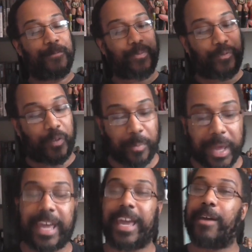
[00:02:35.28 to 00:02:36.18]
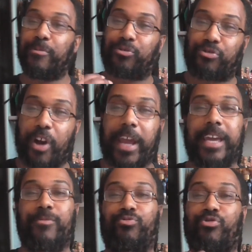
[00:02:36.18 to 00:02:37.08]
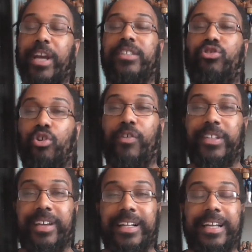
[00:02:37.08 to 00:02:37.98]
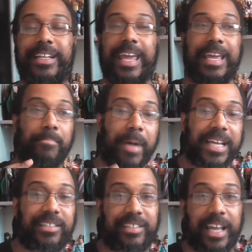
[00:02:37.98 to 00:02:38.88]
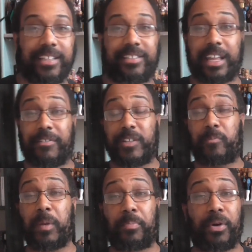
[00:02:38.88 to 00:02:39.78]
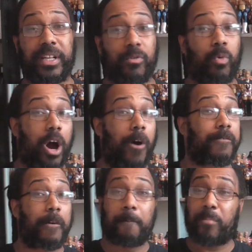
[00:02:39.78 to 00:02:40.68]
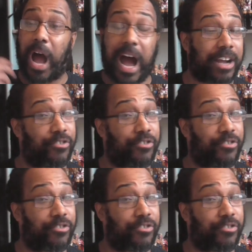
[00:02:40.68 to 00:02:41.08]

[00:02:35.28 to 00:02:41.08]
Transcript: for me, it was great. It was great storytelling. It made sense. There is people in the world that are